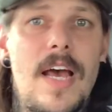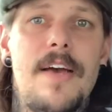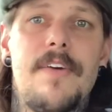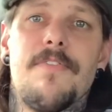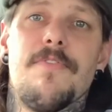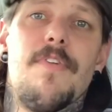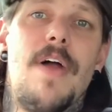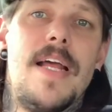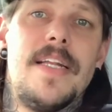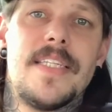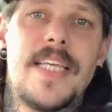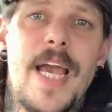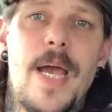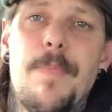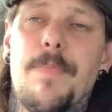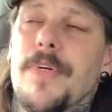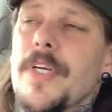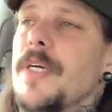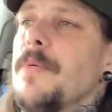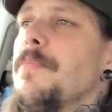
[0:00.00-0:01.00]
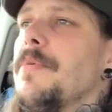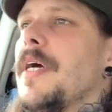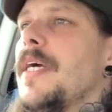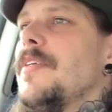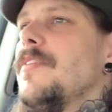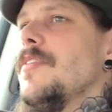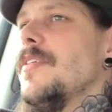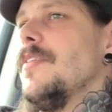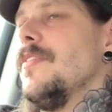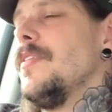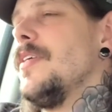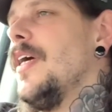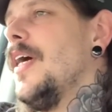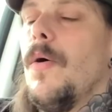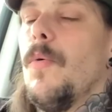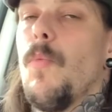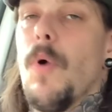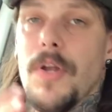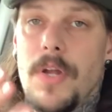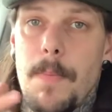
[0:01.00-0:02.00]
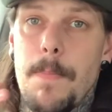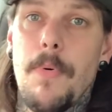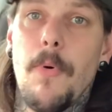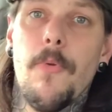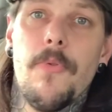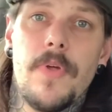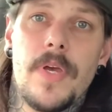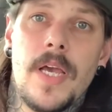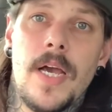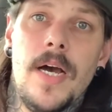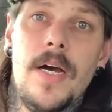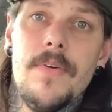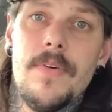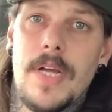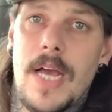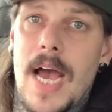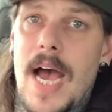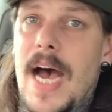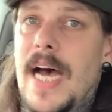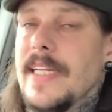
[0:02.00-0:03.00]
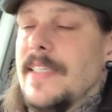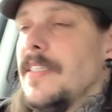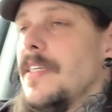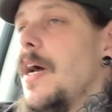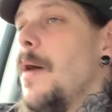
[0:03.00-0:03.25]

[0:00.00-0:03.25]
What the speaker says: of red cabrio braces. When I bought the car, it had a